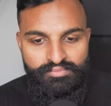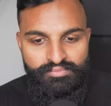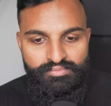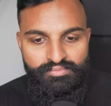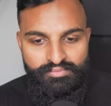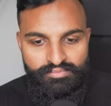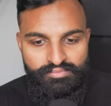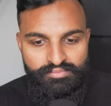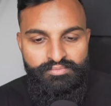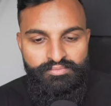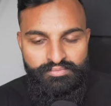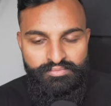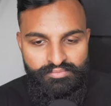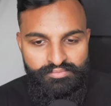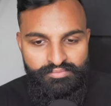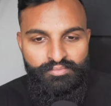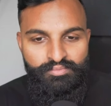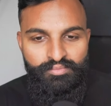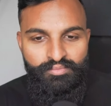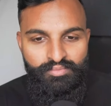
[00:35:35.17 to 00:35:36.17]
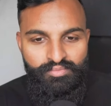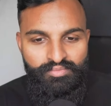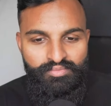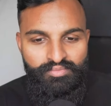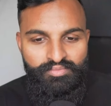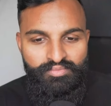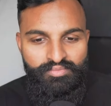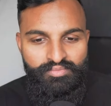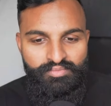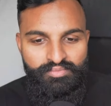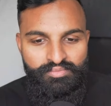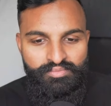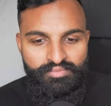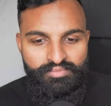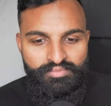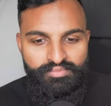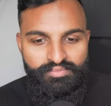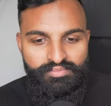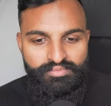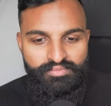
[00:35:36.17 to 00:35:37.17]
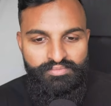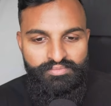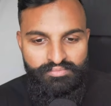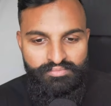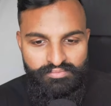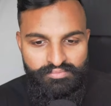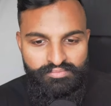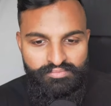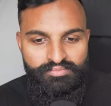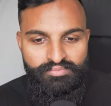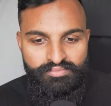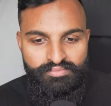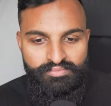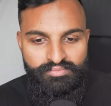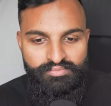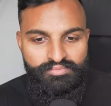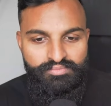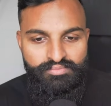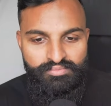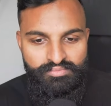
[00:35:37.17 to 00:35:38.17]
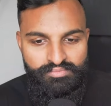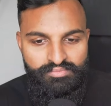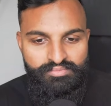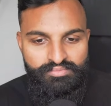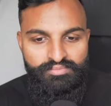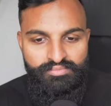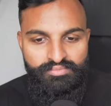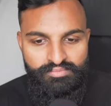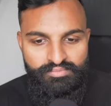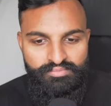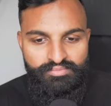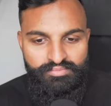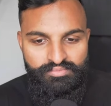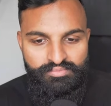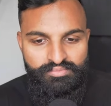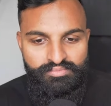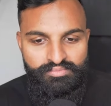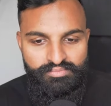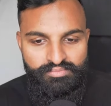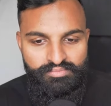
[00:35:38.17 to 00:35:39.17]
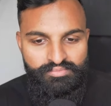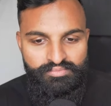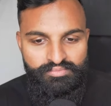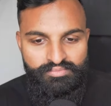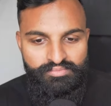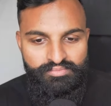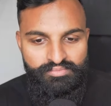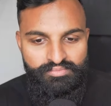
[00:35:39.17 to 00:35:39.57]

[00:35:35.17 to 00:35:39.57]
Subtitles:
(not speaking)